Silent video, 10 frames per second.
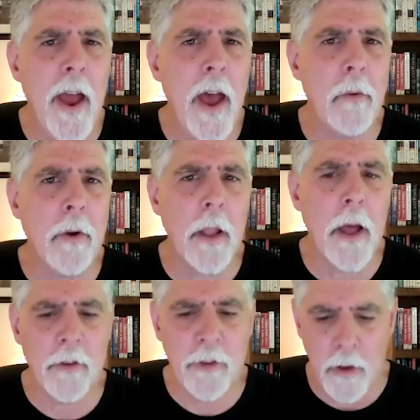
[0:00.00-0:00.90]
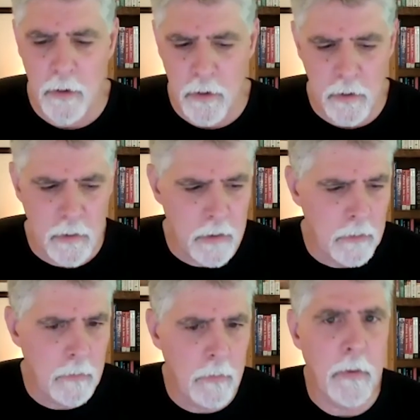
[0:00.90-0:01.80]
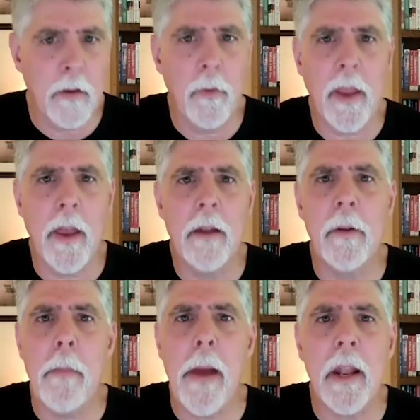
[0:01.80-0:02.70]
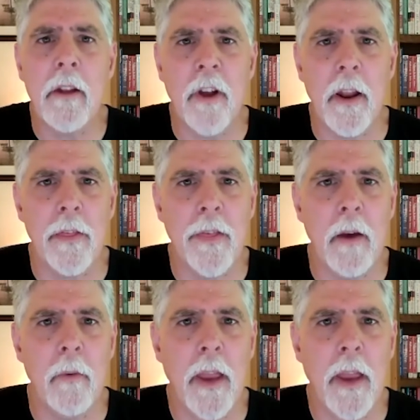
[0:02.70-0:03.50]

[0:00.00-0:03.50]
and realizing we can't even manage anything.